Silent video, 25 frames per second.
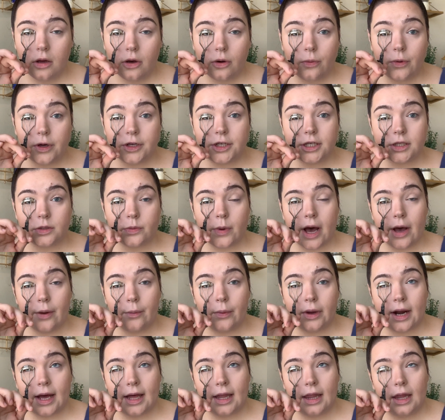which is why
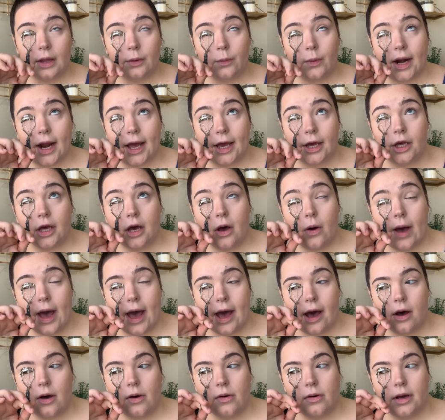when I go
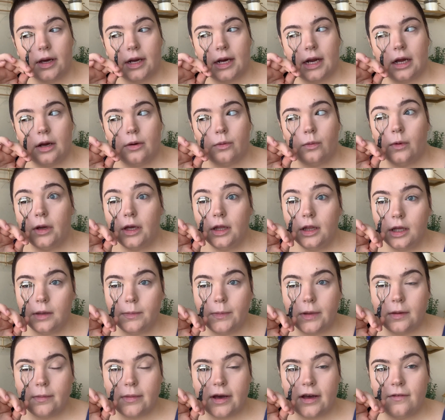out and I really
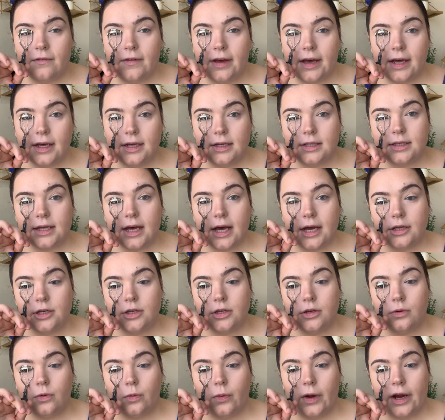beat my face, I
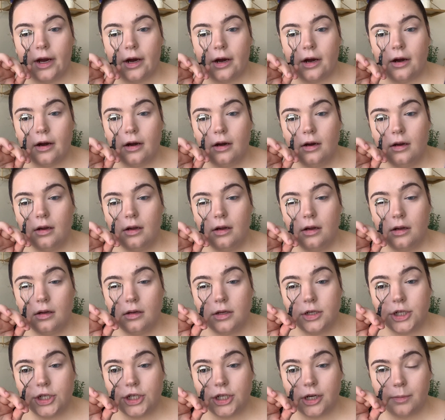do wear
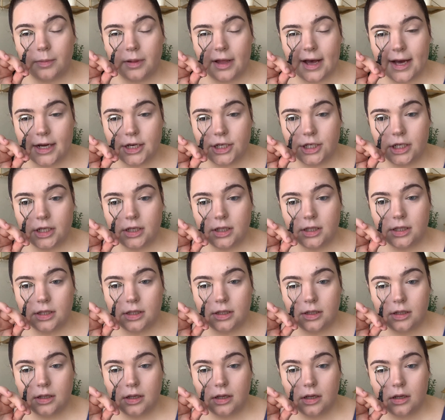strip lashes.
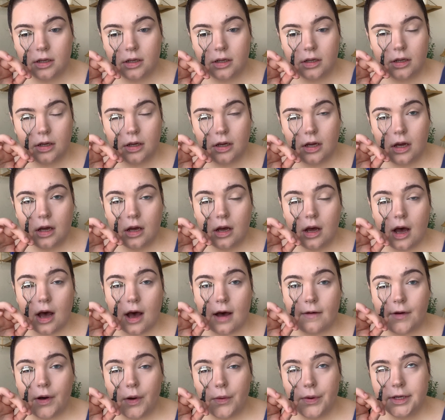
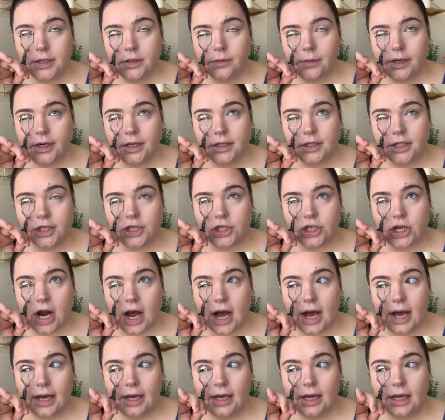I've always wanted to
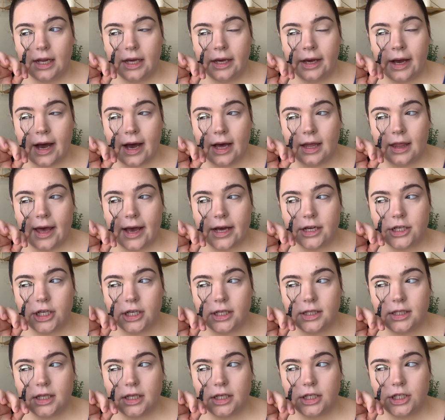try getting eyelash
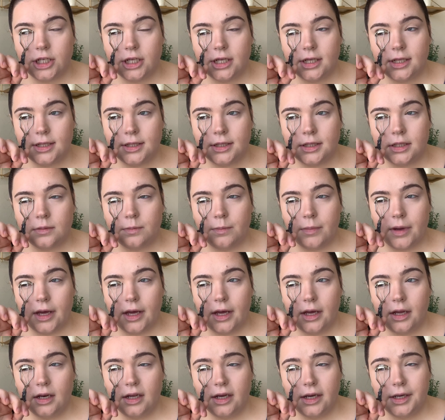extensions,
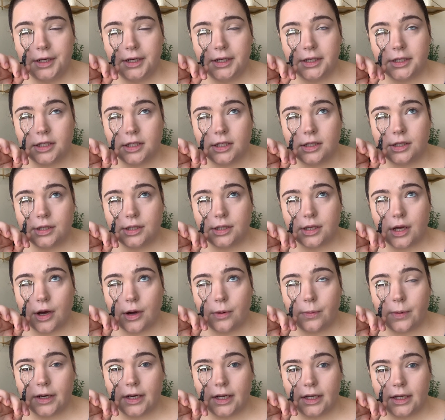but it is so
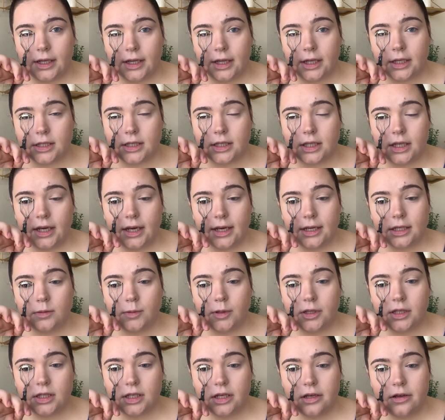ridiculously
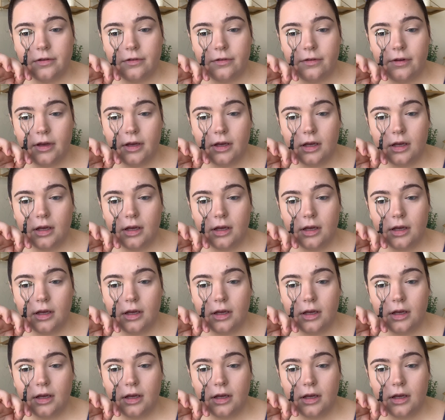expensive.